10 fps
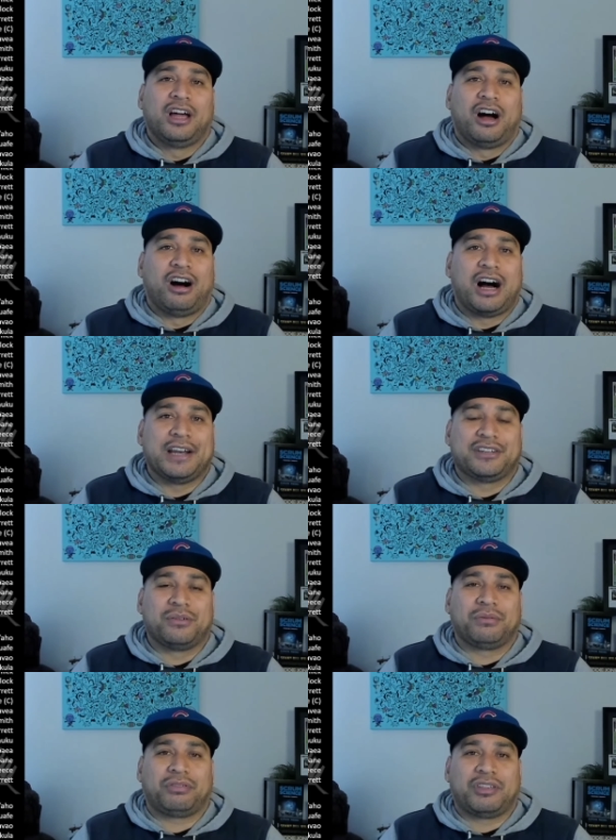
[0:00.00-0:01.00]
I
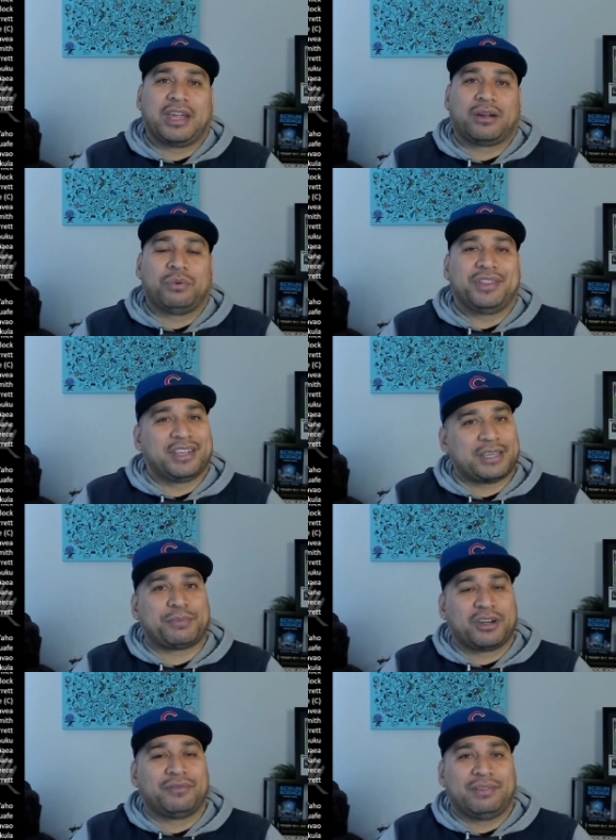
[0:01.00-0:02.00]
don't think, with the
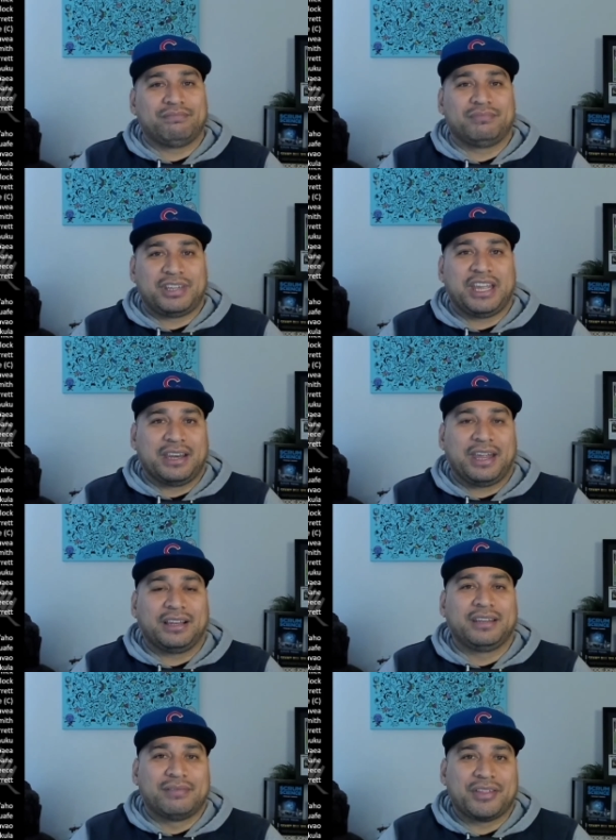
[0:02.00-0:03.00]
exception of Cian
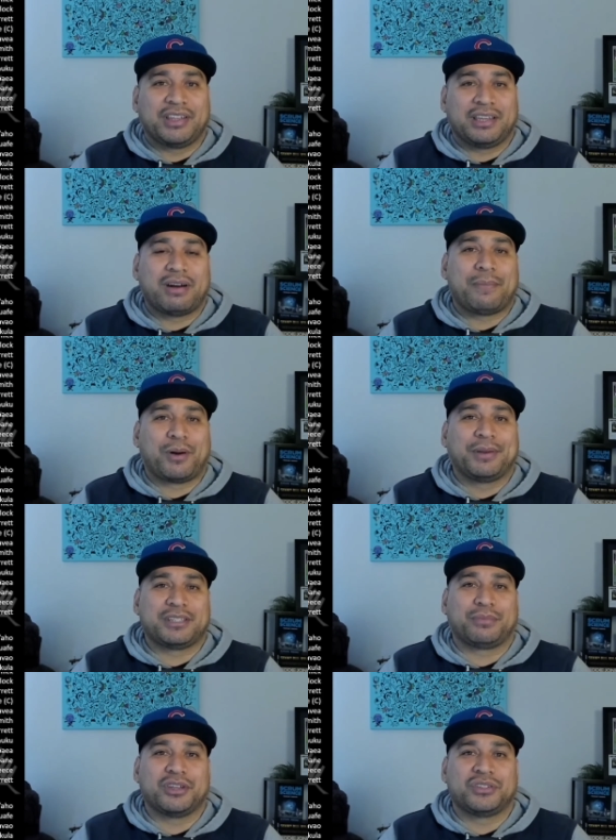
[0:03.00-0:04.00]
Healy, I think there are probably
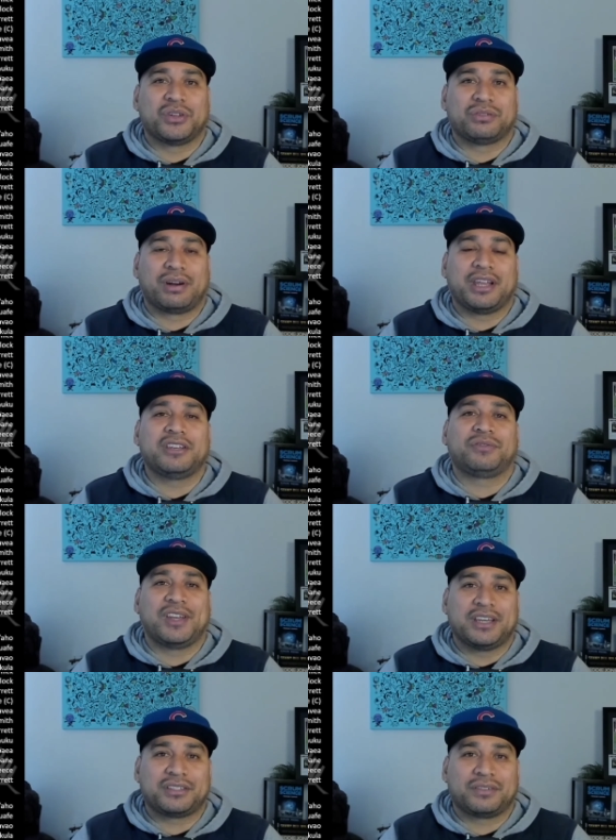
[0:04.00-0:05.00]
some concerns around his
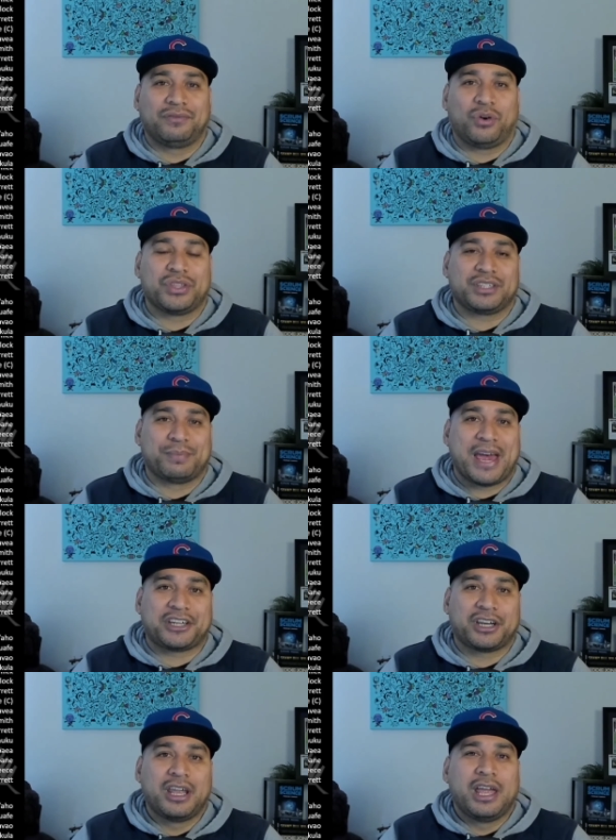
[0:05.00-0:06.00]
fitness for this match.
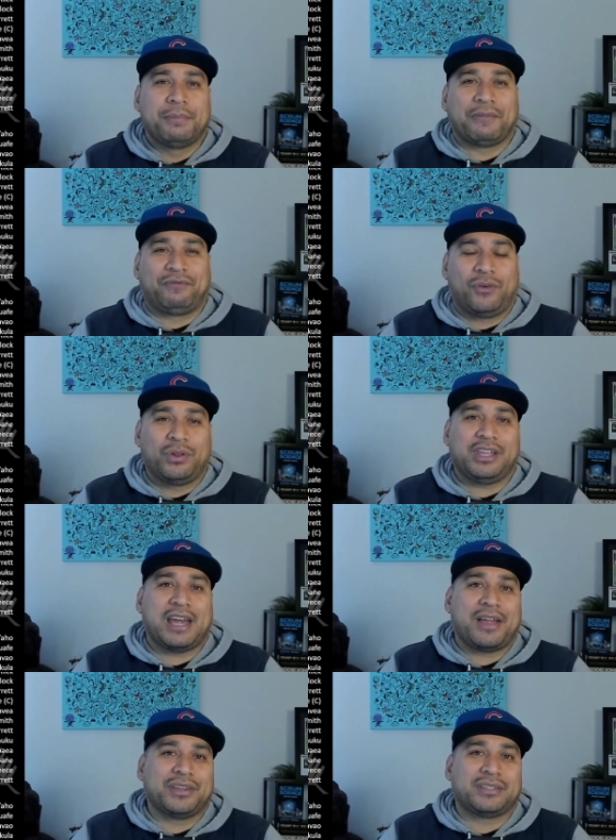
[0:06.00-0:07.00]
But for the
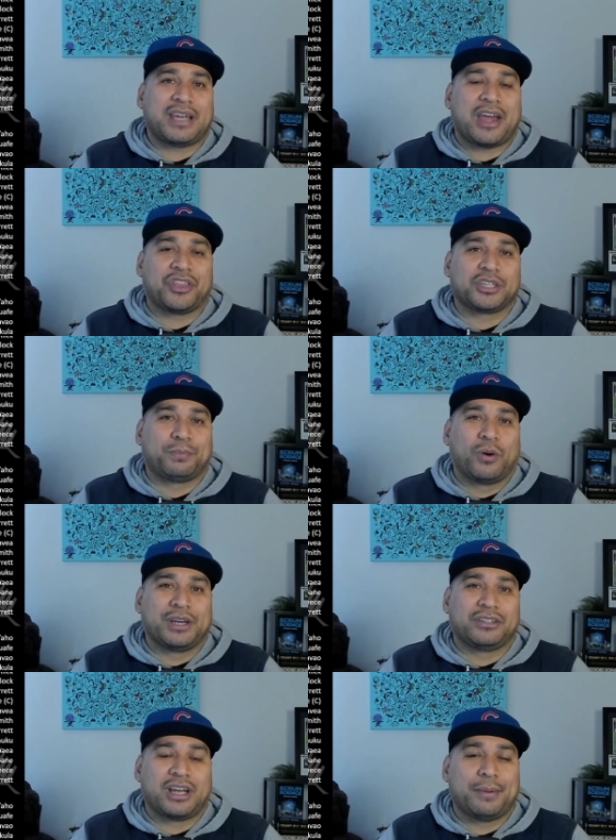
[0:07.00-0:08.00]
others, at this point in
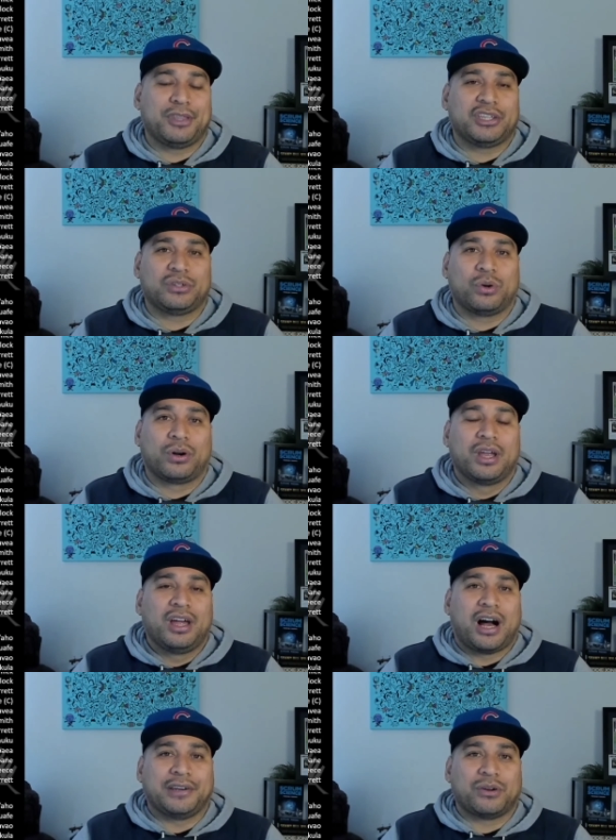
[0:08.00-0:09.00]
time in the tour,
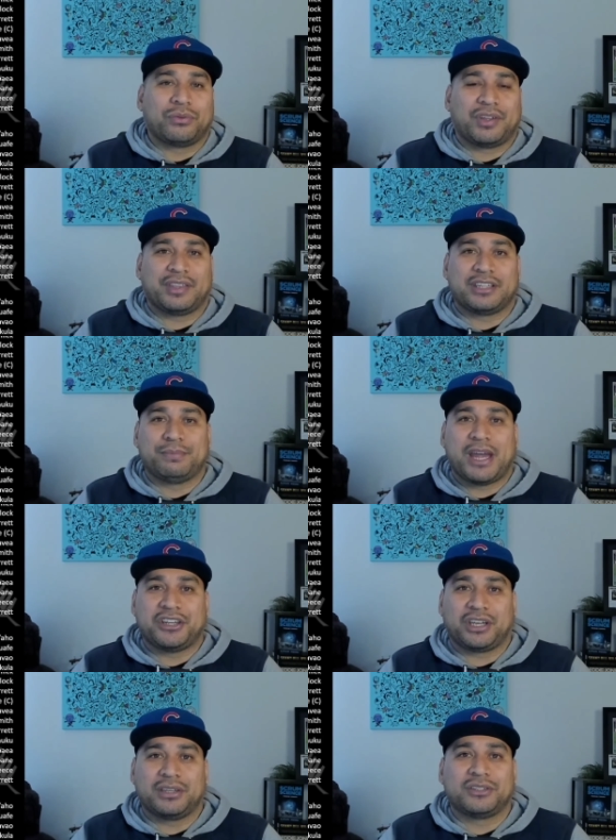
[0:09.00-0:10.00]
I don't think there's major
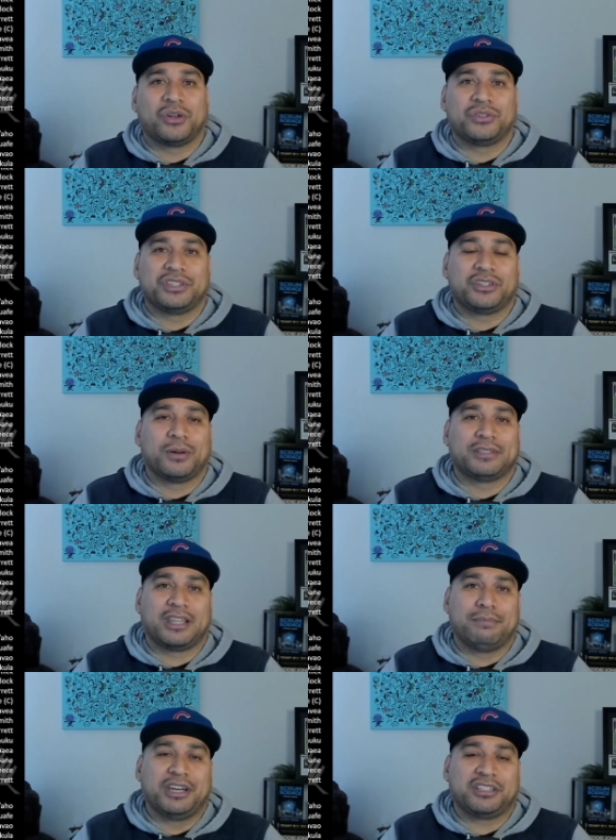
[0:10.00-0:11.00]
concerns in terms of their
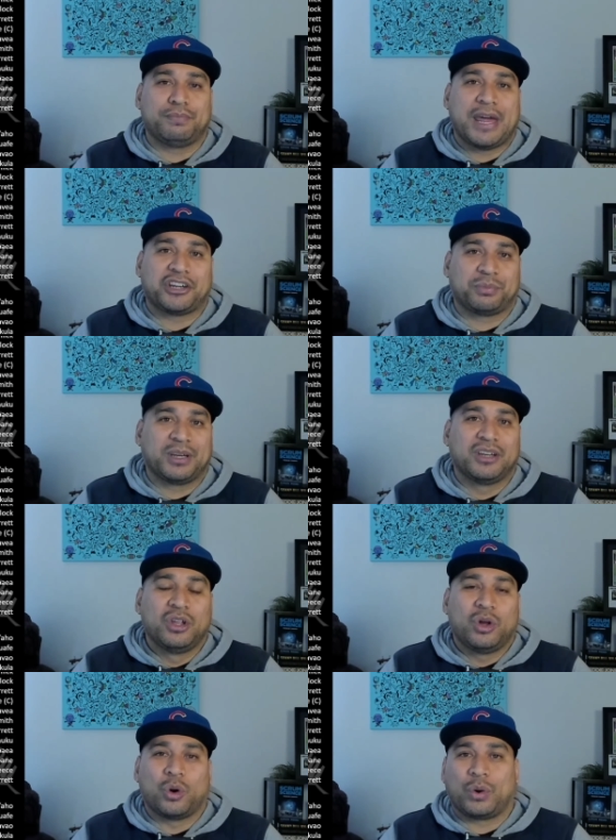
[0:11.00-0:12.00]
minutes management
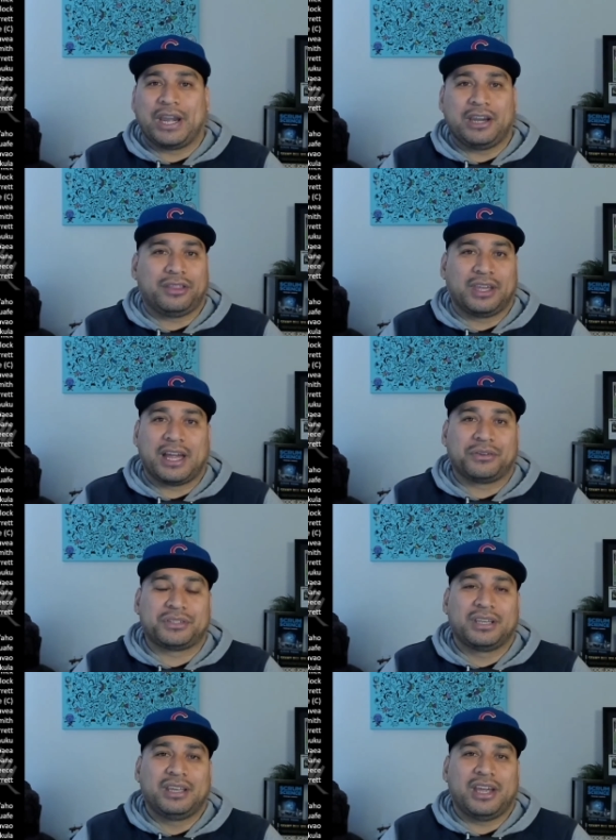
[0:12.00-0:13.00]
or anything else
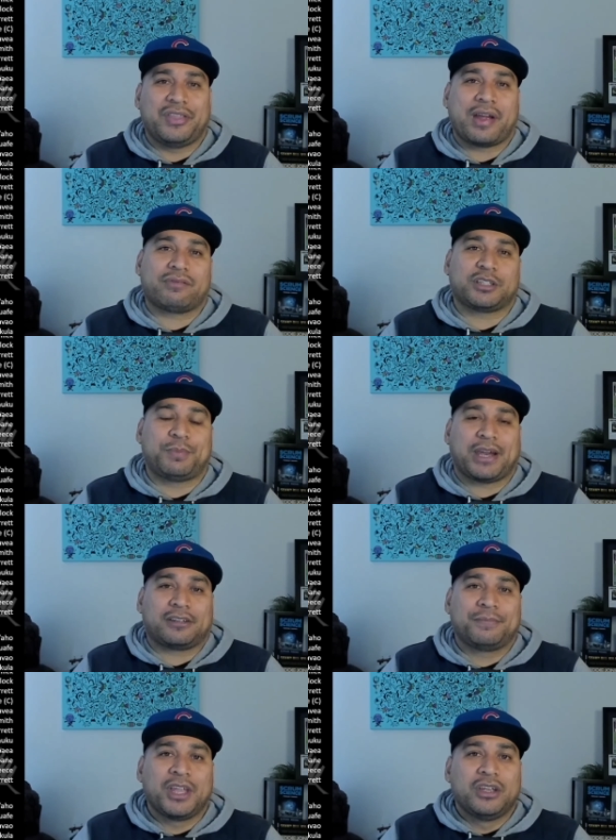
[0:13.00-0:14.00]
in that respect.
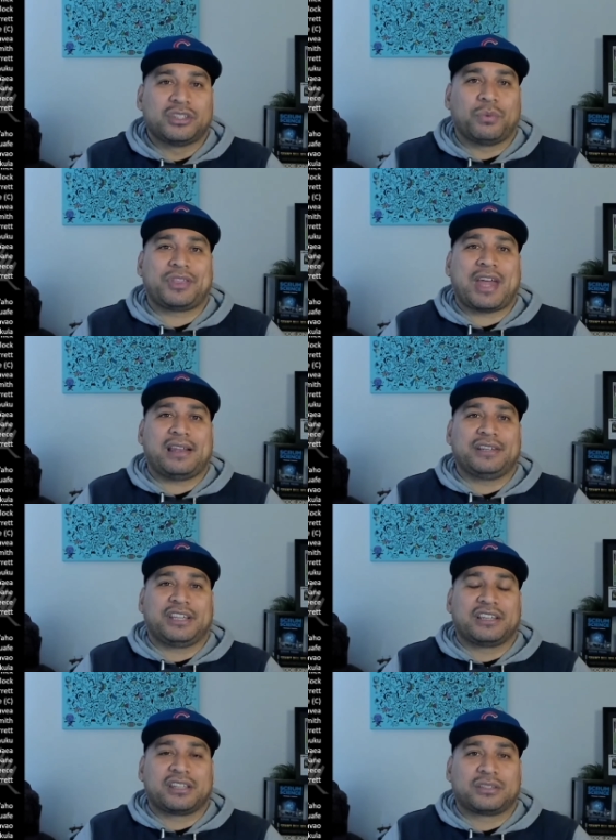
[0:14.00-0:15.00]
So with that, let's
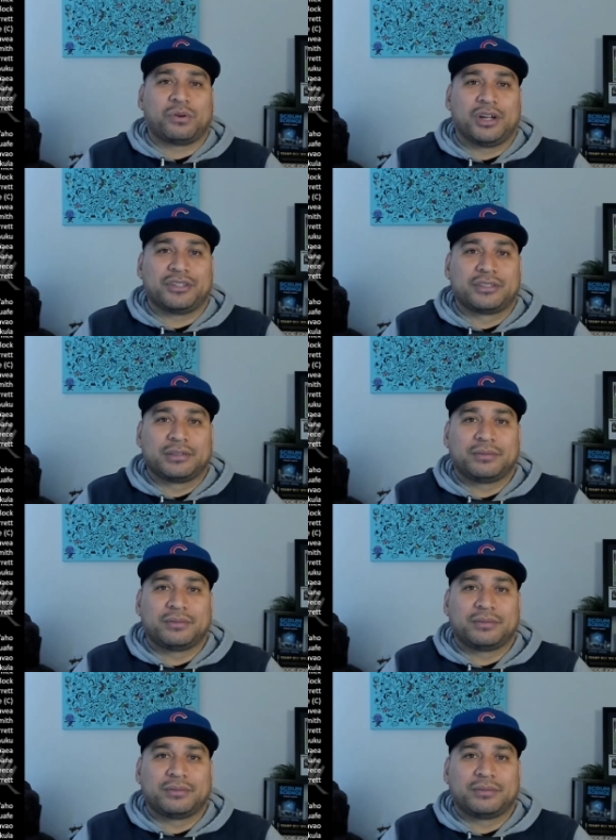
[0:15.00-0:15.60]
get to the squads.